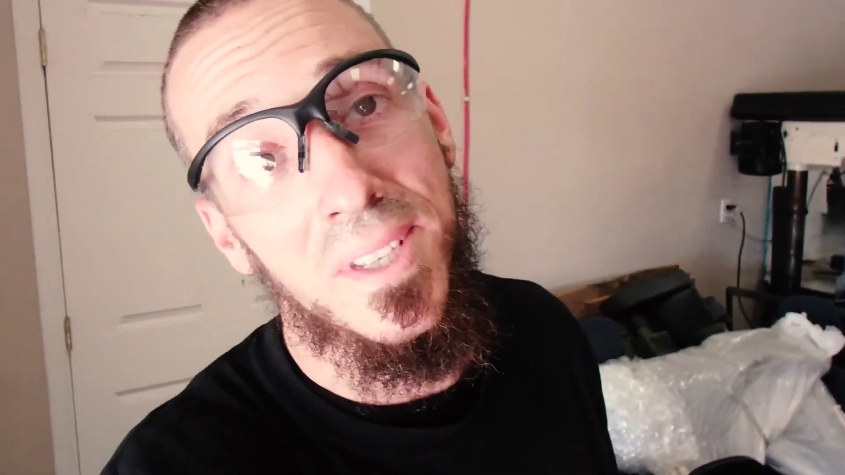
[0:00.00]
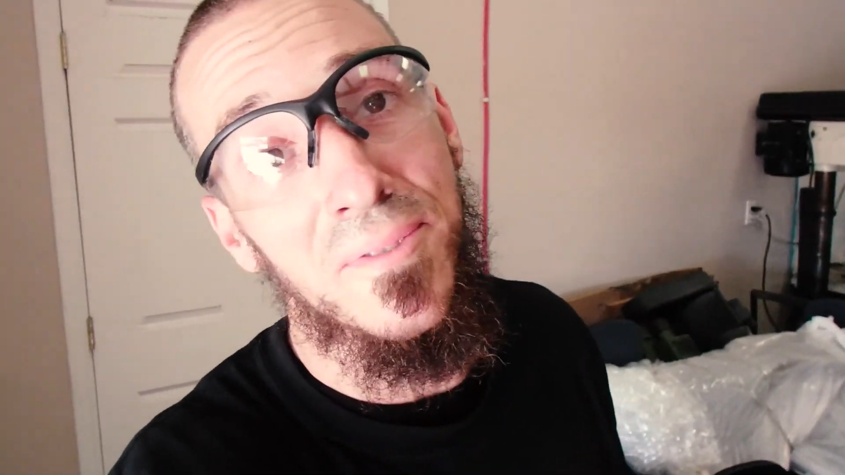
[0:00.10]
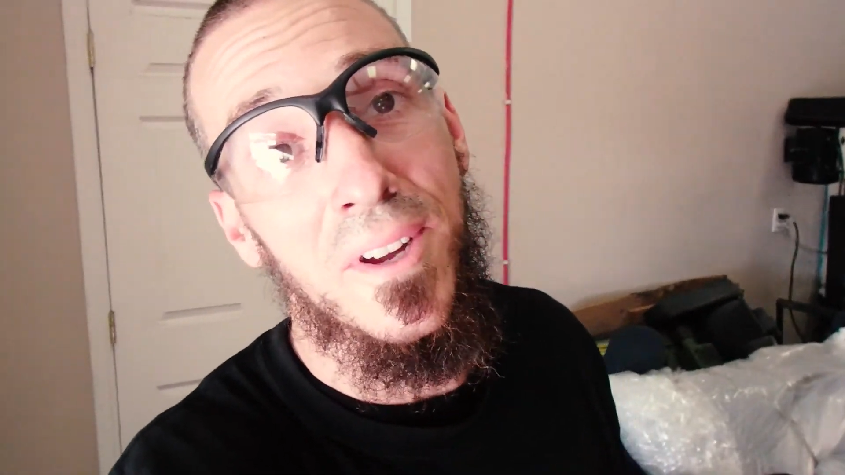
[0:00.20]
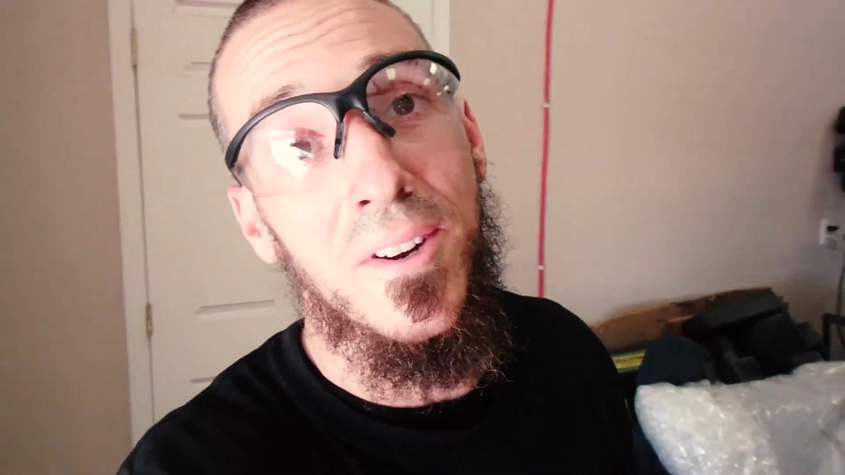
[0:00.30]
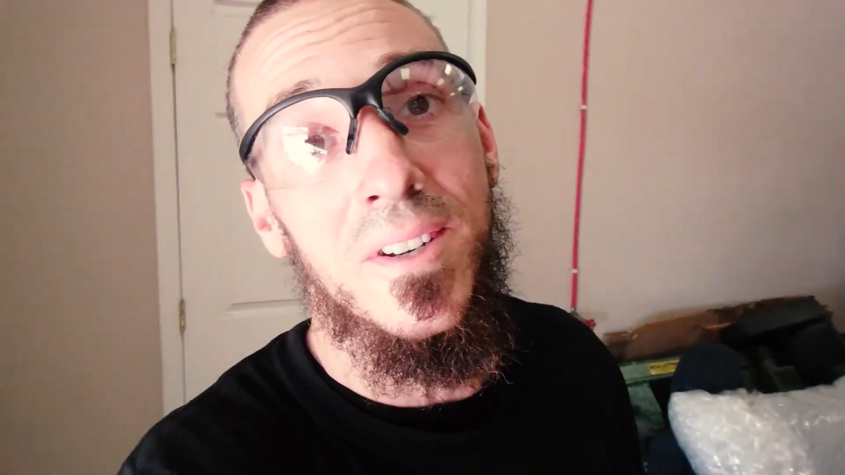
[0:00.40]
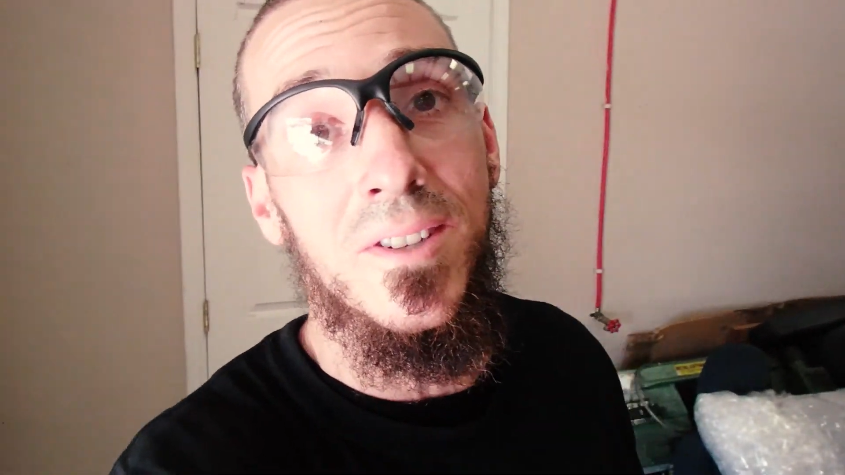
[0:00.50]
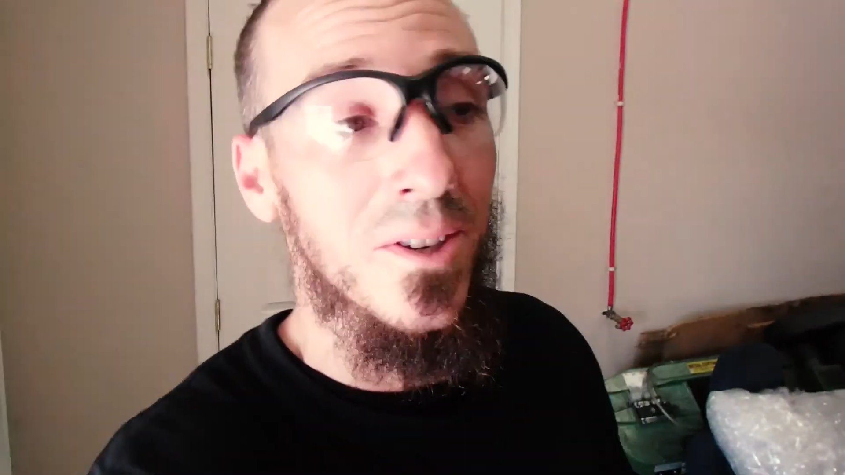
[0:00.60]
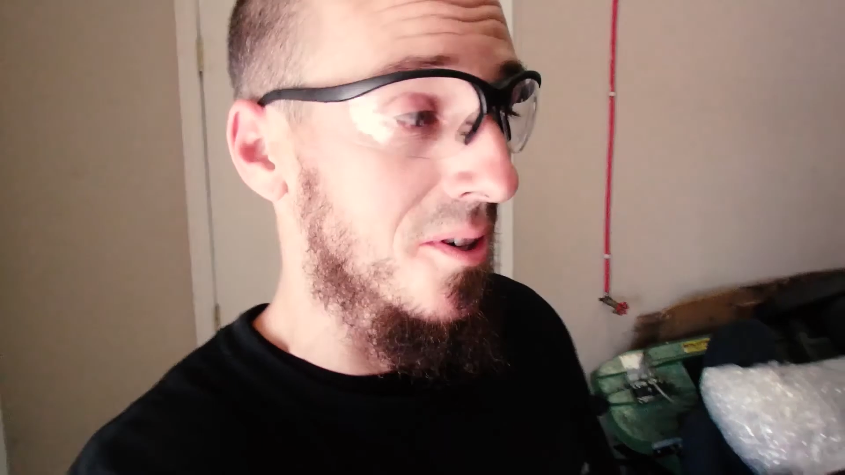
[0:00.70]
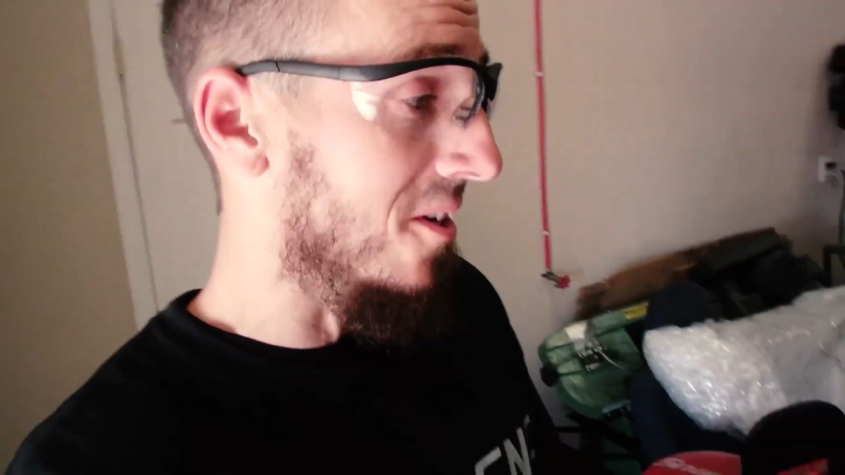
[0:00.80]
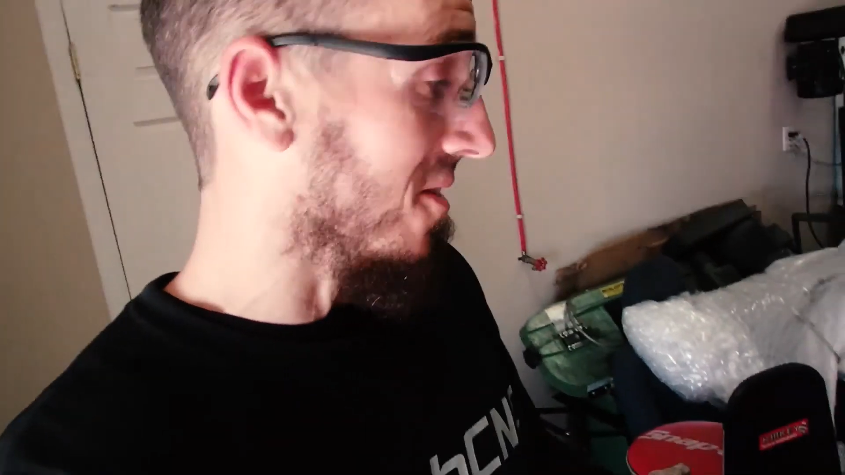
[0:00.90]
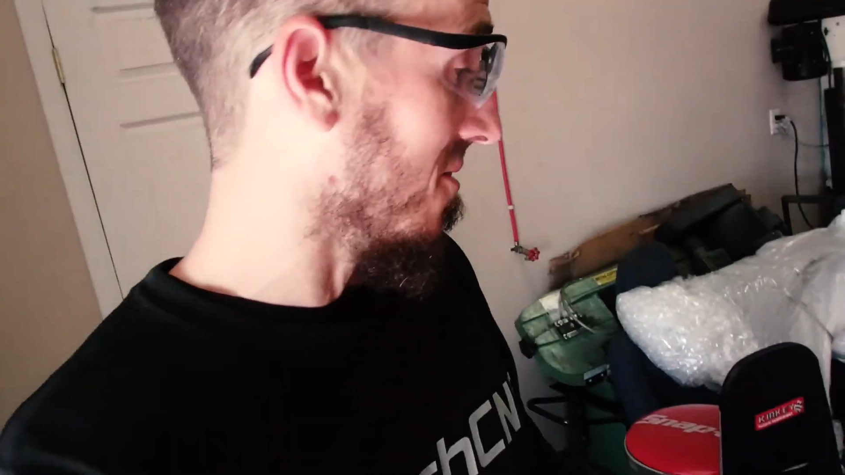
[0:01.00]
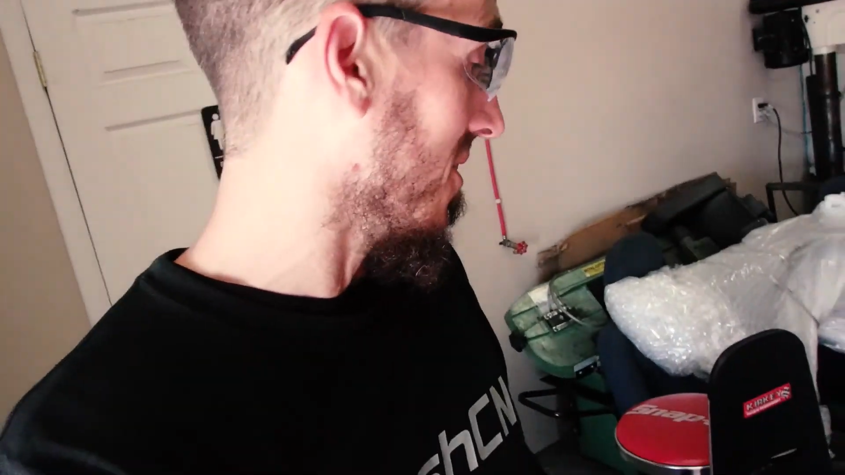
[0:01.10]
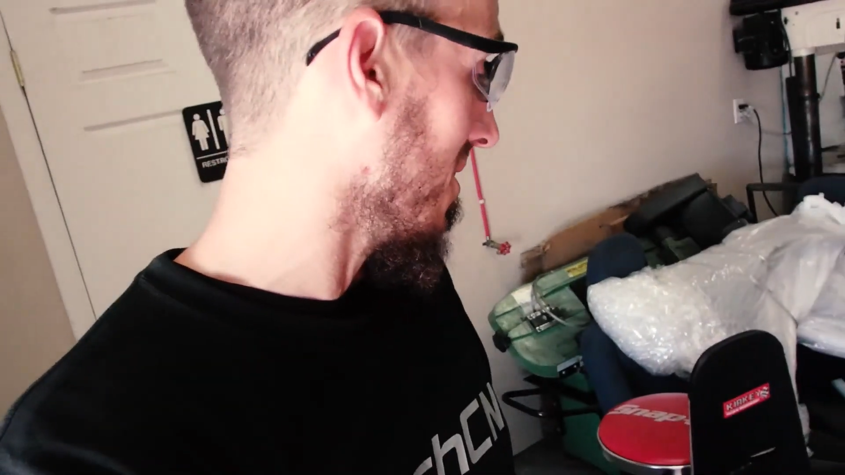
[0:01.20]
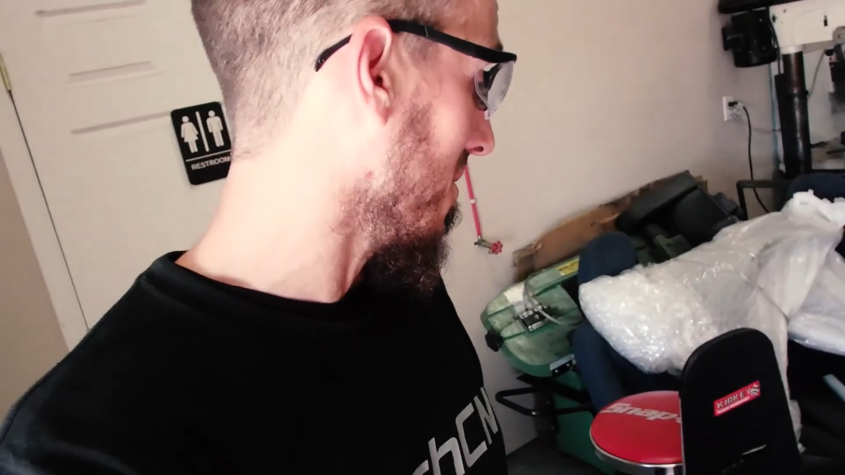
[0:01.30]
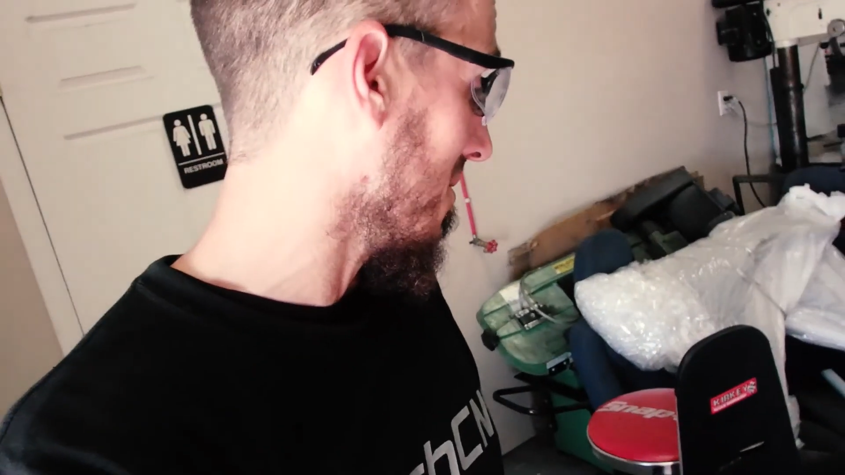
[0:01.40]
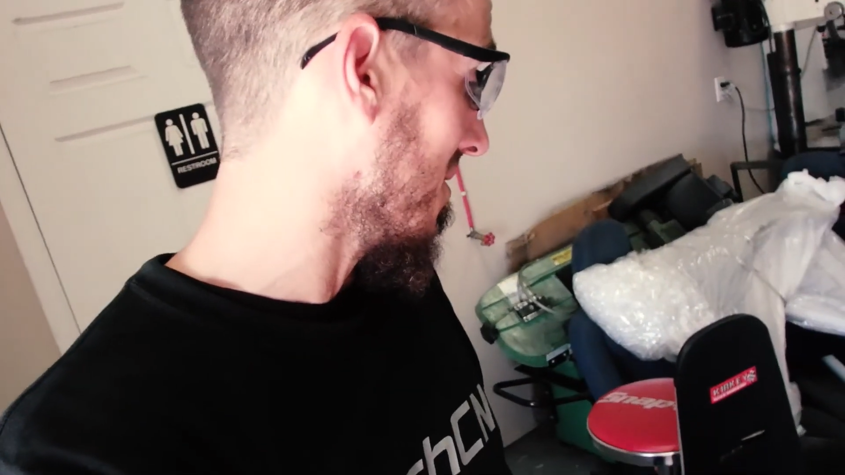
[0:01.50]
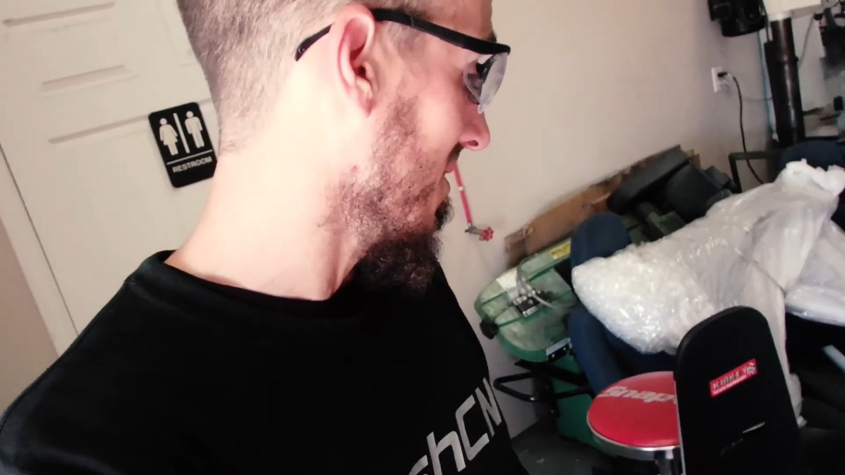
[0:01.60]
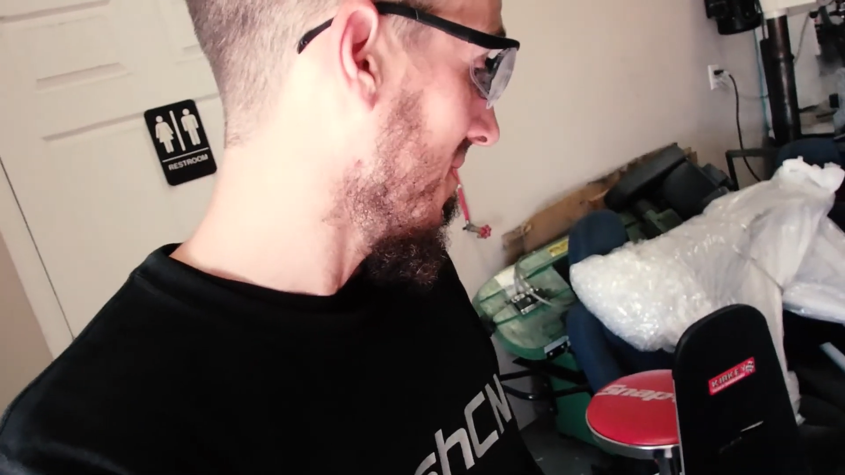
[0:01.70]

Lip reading: I already shown in other videos.